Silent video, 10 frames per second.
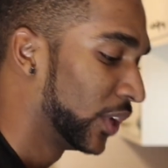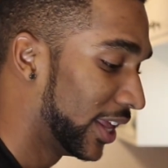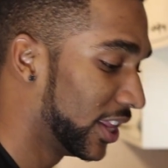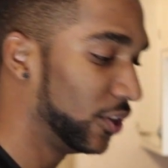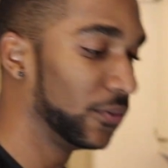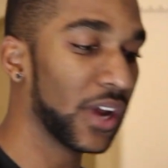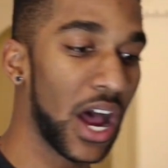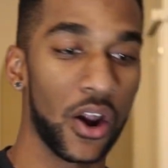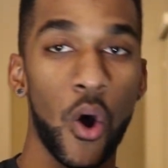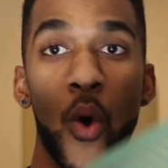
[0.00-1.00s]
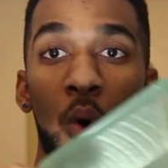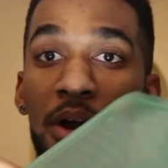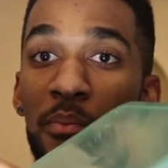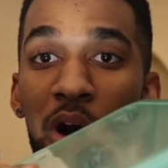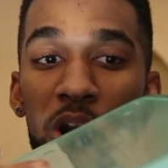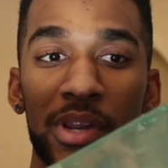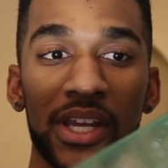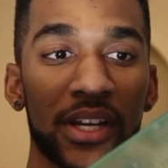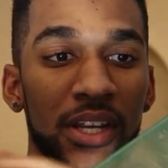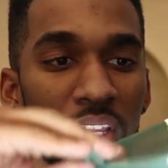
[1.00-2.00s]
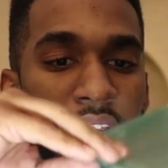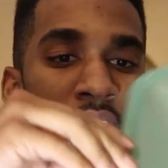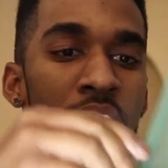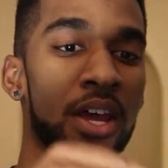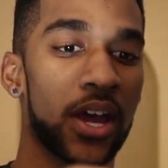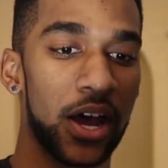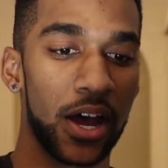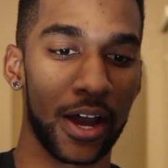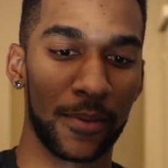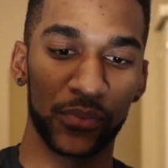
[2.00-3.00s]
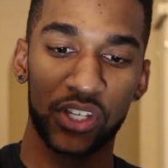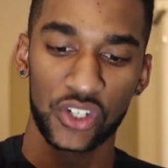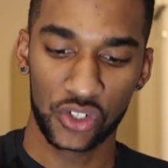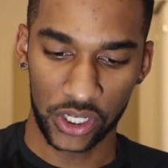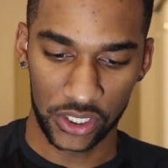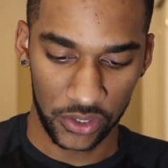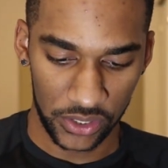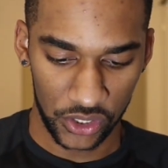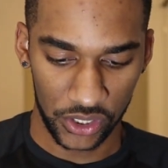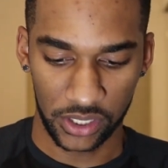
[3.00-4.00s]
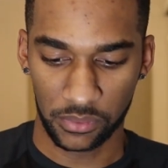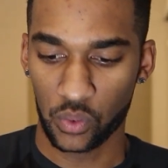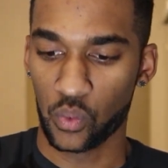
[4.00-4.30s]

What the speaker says: And then you've got a whole compartment. This is just gonna be